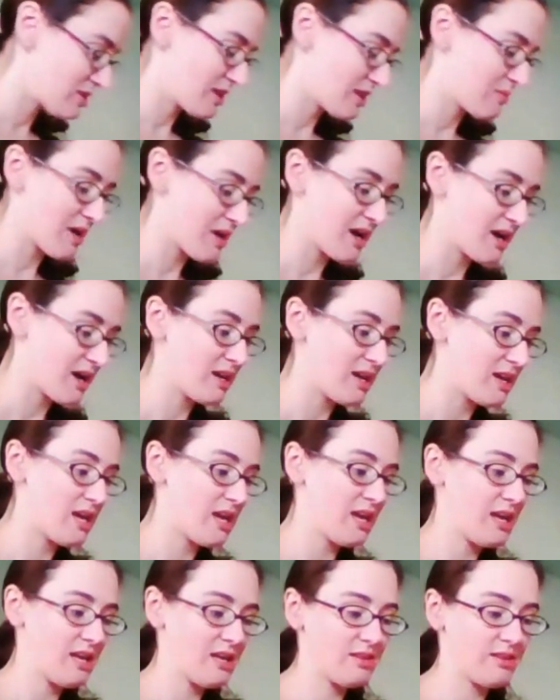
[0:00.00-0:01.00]
them on
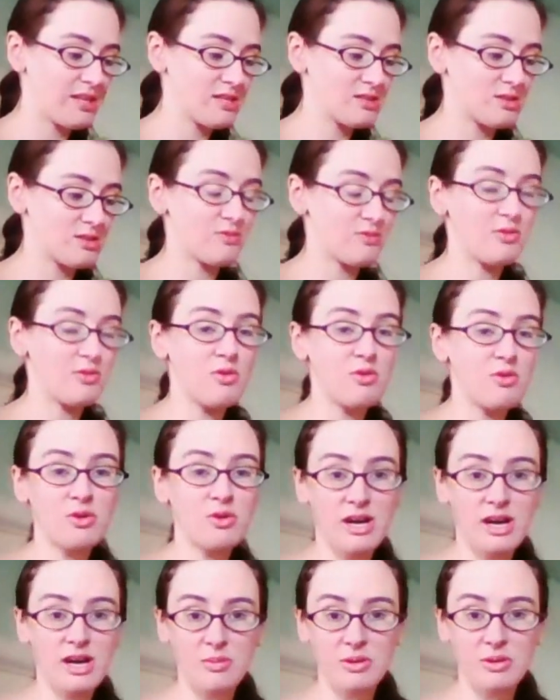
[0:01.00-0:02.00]
a laser
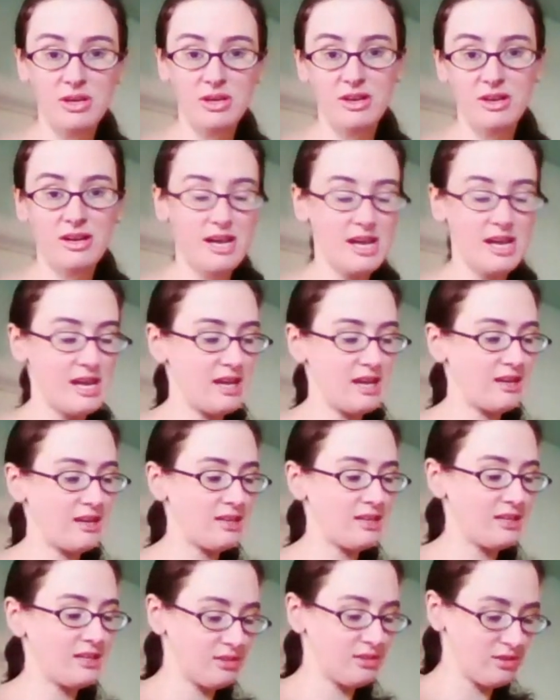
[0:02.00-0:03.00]
photocopier and
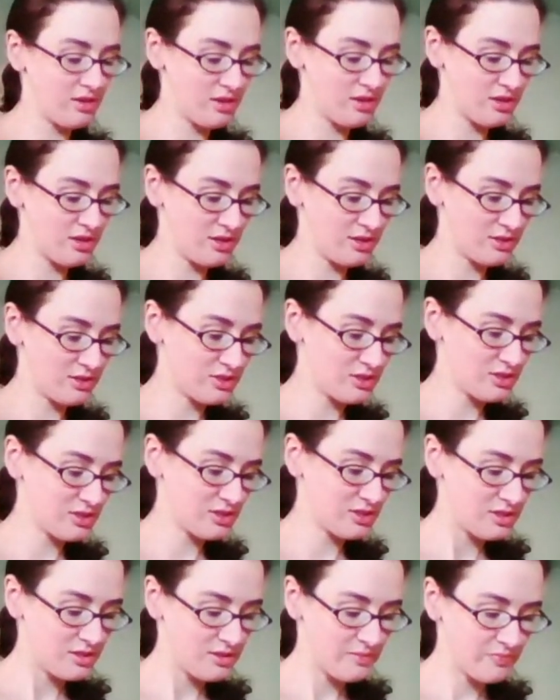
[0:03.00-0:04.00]
enlarged
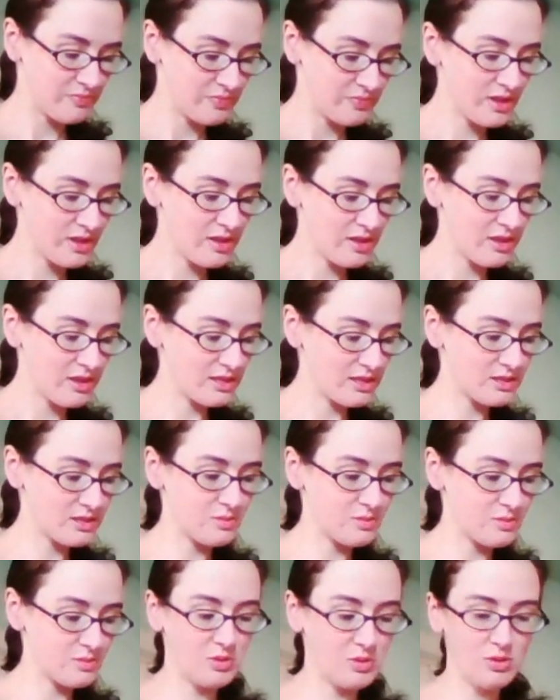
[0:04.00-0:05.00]

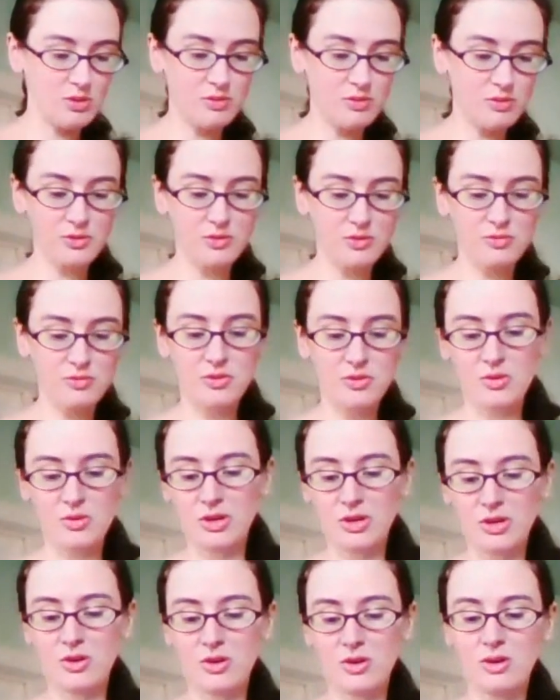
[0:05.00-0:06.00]
this beautiful
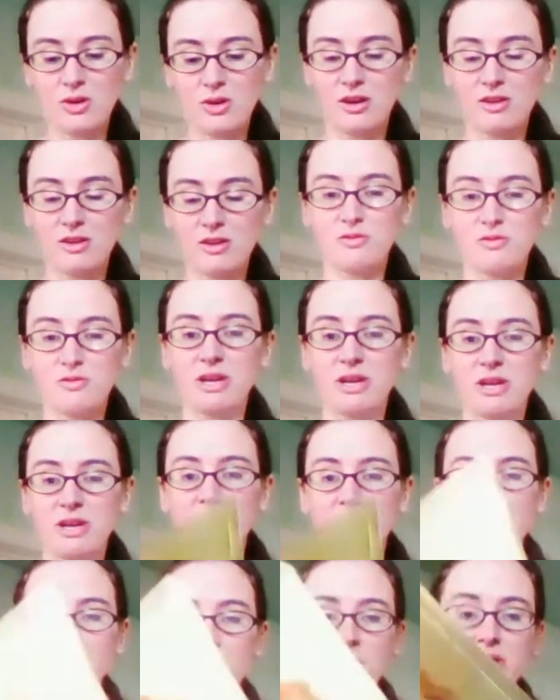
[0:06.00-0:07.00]
photo of my
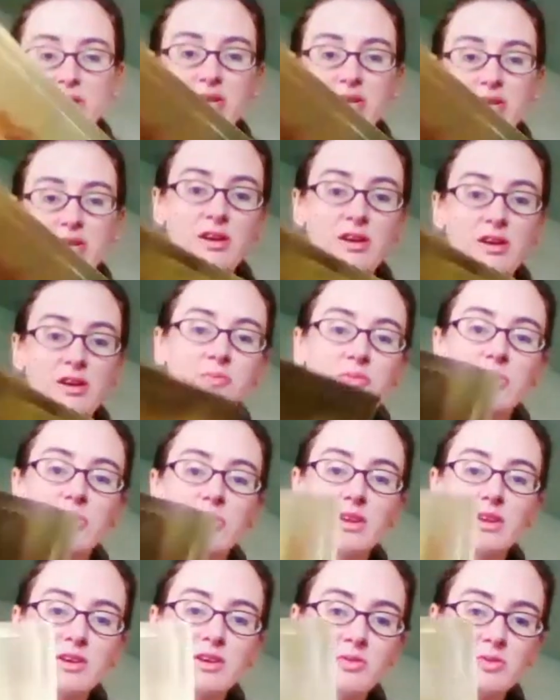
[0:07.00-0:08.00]
grandmother
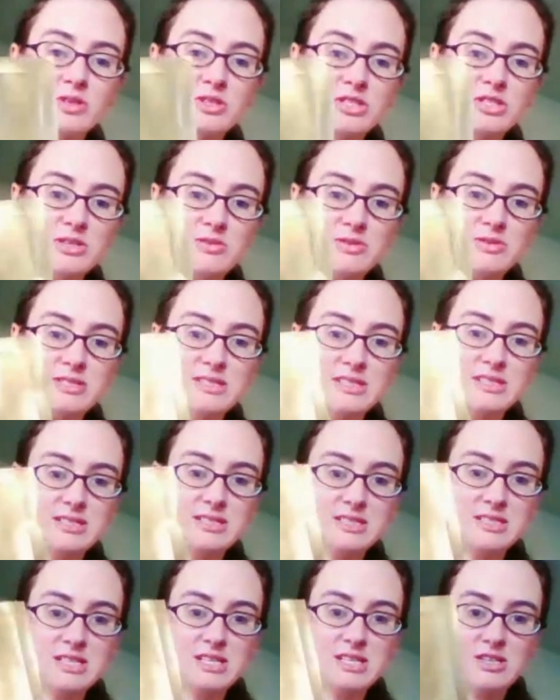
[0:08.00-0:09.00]
when she was
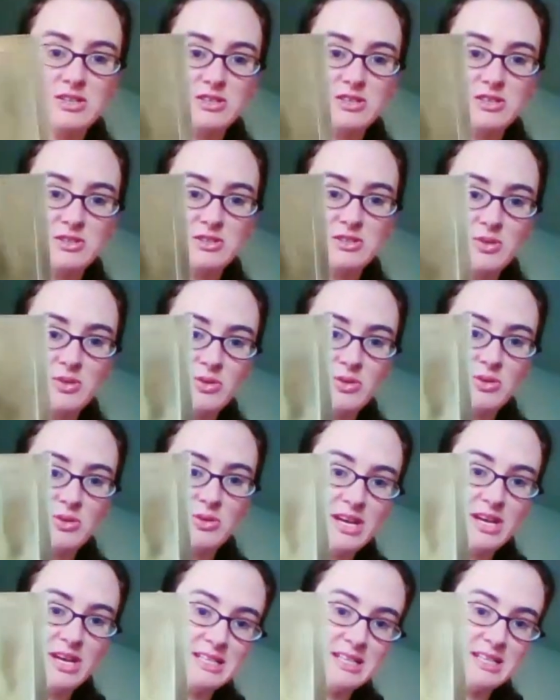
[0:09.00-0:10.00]
16 years old.
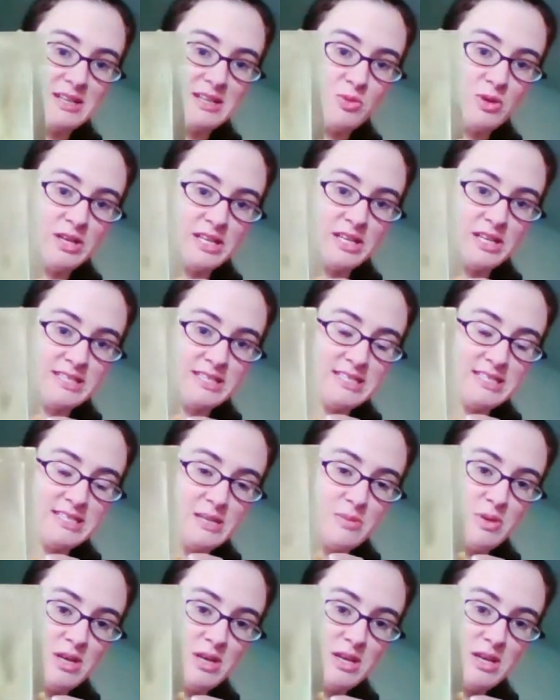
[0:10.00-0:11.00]
I did one in
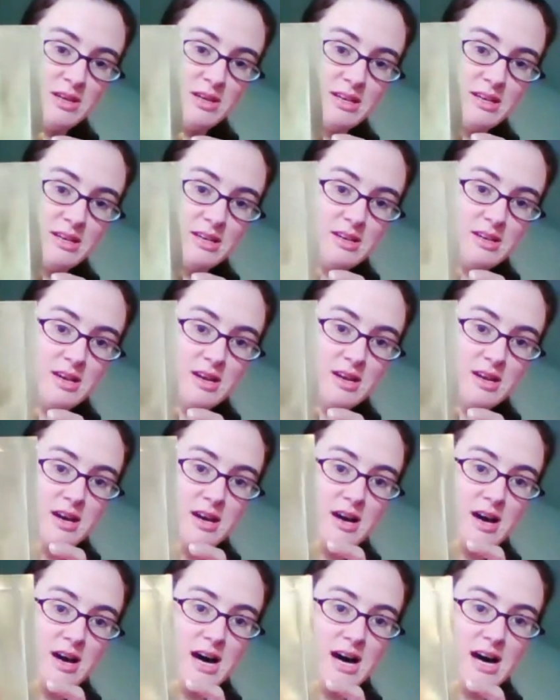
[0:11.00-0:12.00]
sepia
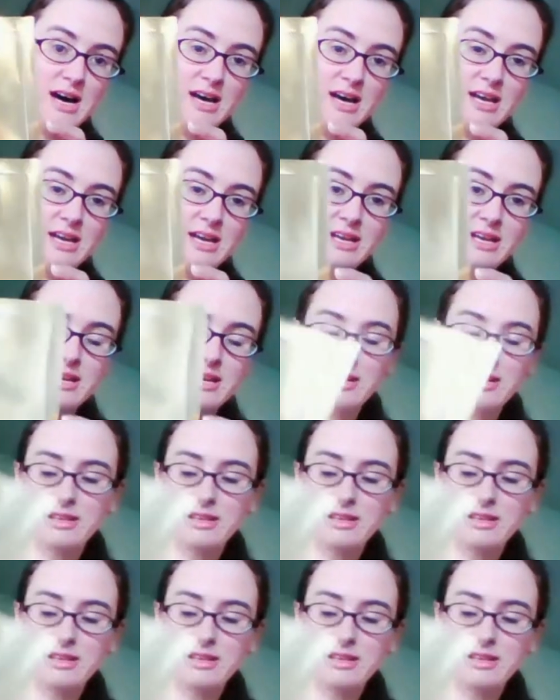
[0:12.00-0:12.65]
on